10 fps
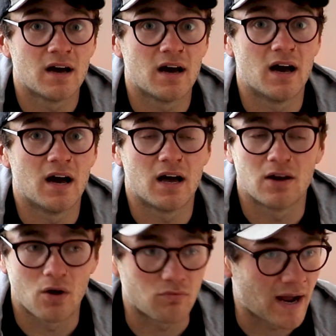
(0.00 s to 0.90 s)
a
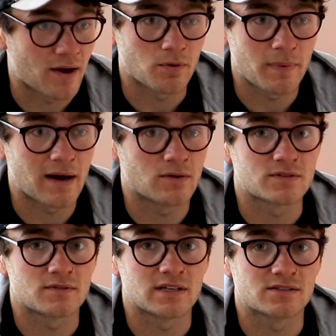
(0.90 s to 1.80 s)
lot of
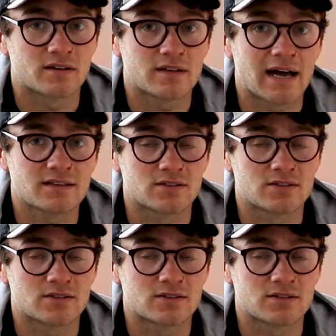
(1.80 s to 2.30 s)
roundabouts and things like that.